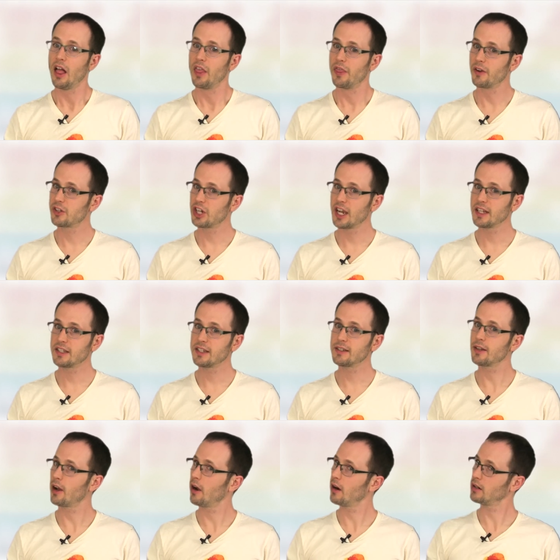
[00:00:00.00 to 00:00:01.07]
Their
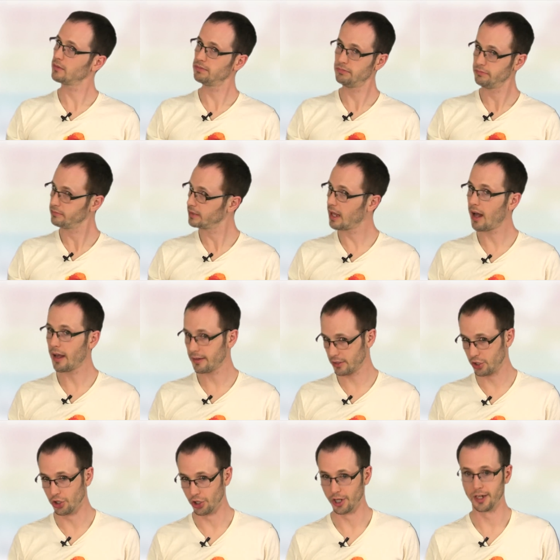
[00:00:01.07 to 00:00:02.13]
chances are
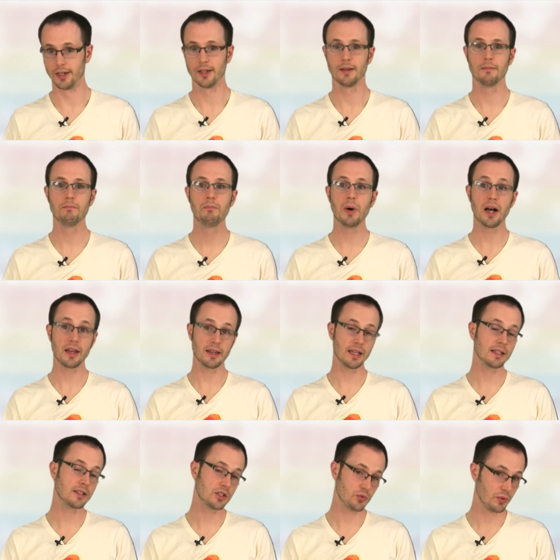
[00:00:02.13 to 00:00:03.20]
not good, but
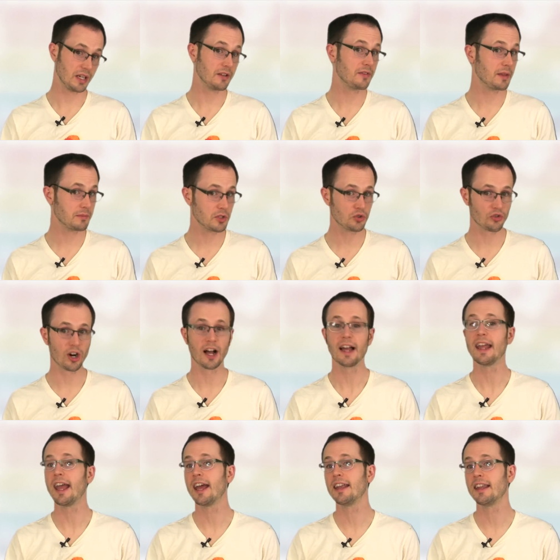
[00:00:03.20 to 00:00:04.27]
it's sweet of them to
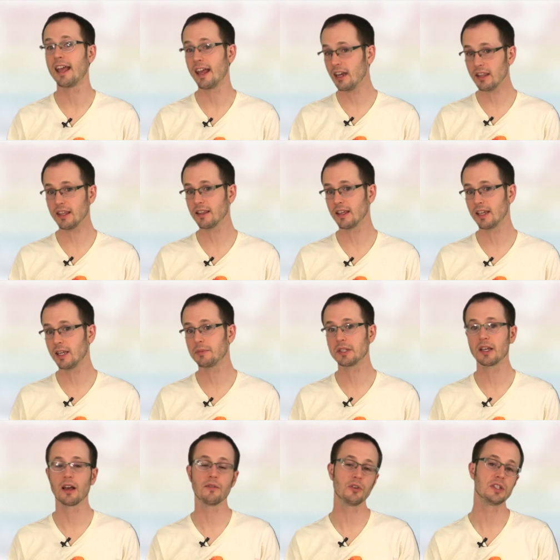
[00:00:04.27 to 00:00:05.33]
try, and anything that keeps
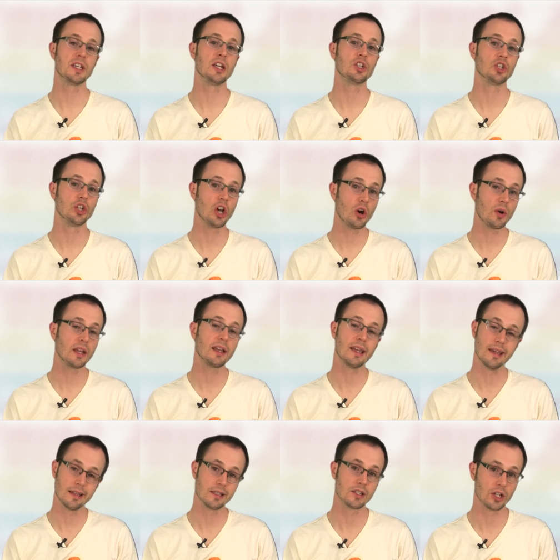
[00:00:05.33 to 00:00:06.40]
the conversation going
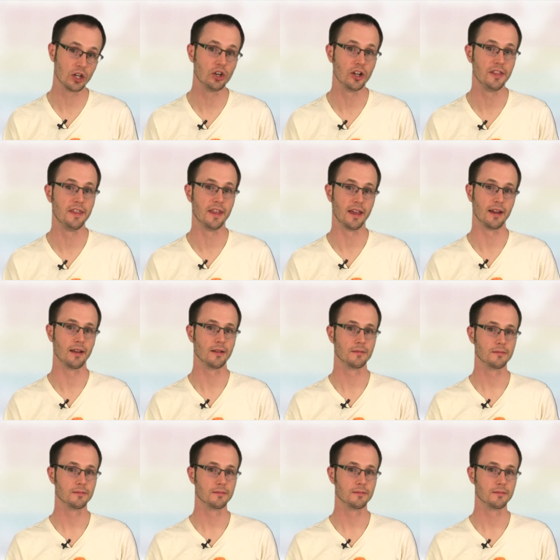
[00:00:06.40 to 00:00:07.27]
is a good thing.